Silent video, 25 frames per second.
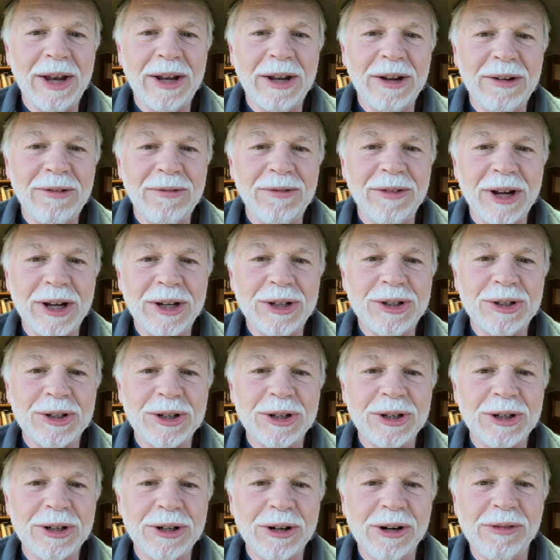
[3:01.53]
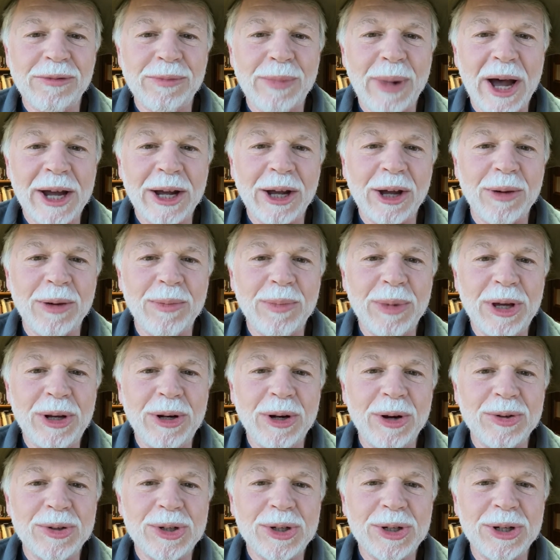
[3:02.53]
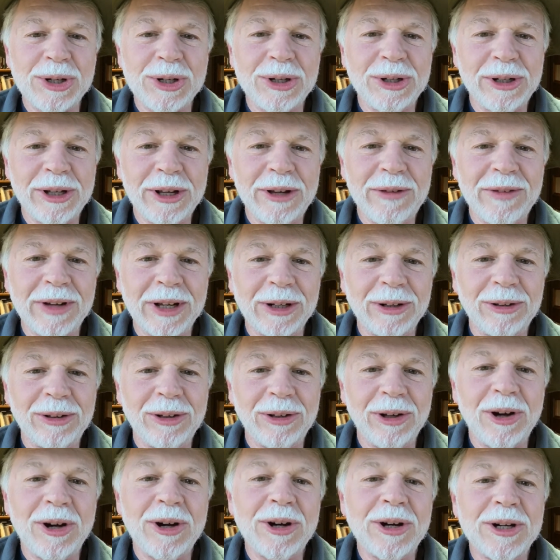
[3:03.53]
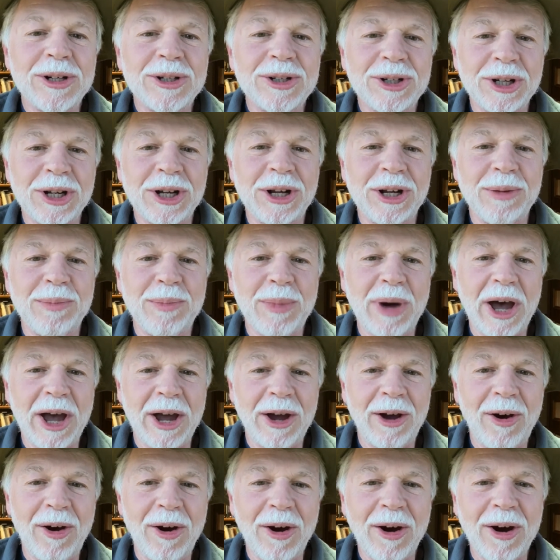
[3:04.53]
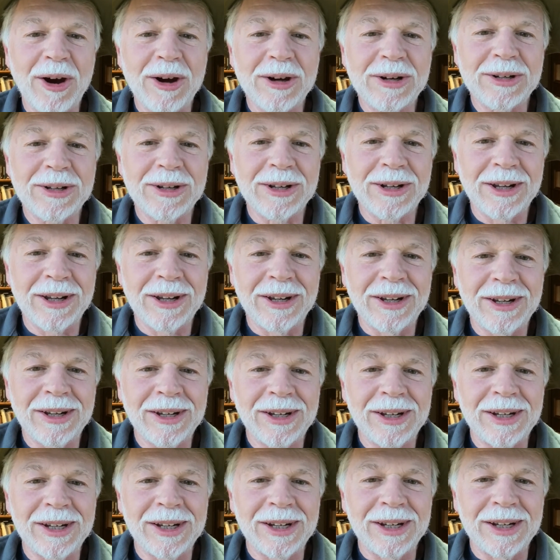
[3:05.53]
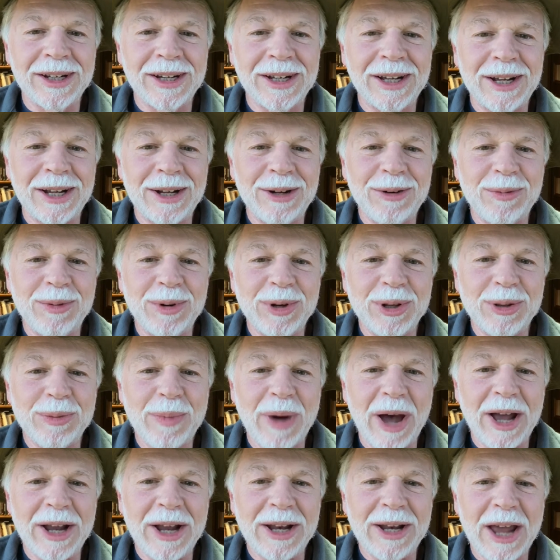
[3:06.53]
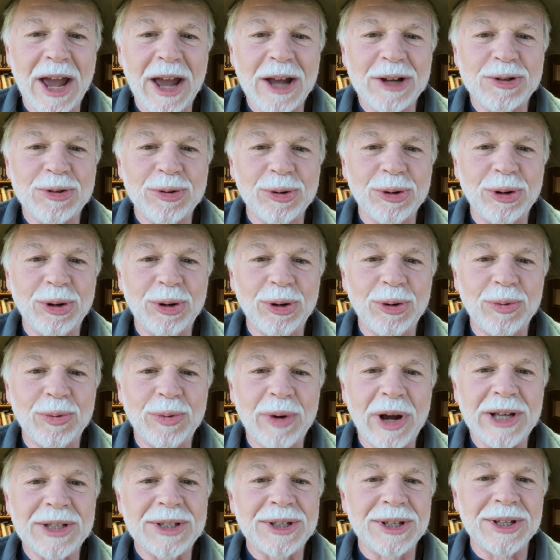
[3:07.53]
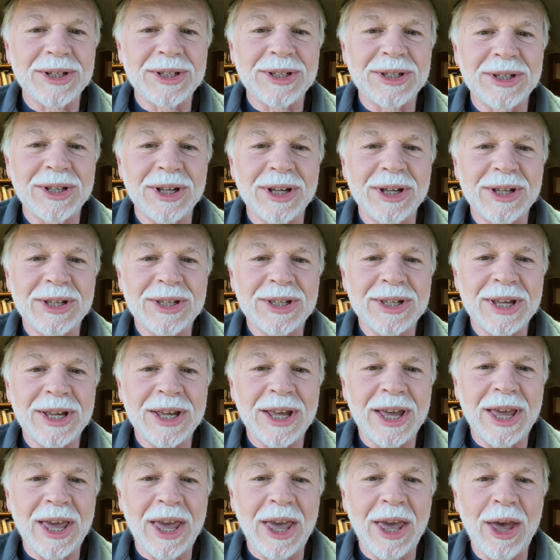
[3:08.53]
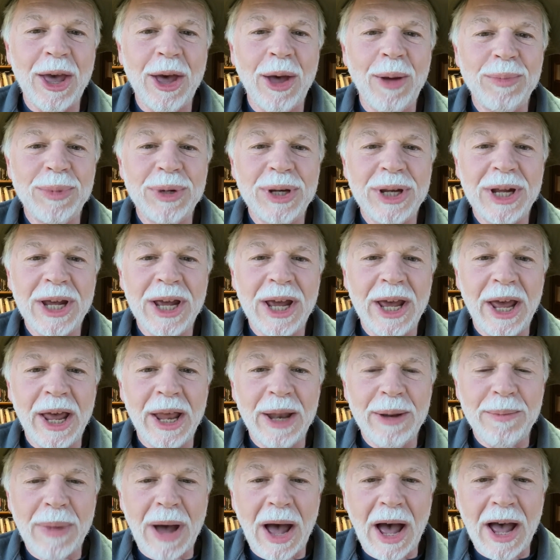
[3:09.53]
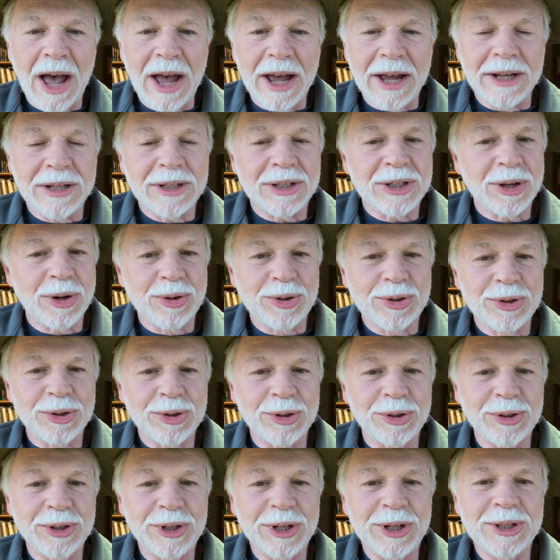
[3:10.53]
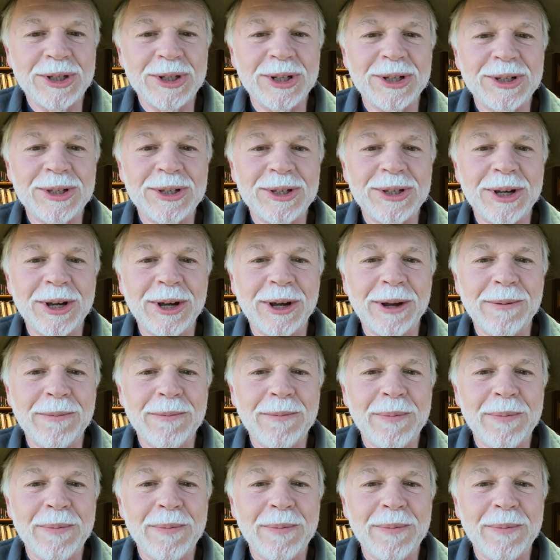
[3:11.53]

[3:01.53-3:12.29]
adventure of my Camino still living large in my heart, and with my natural restlessness hemmed in by social distancing,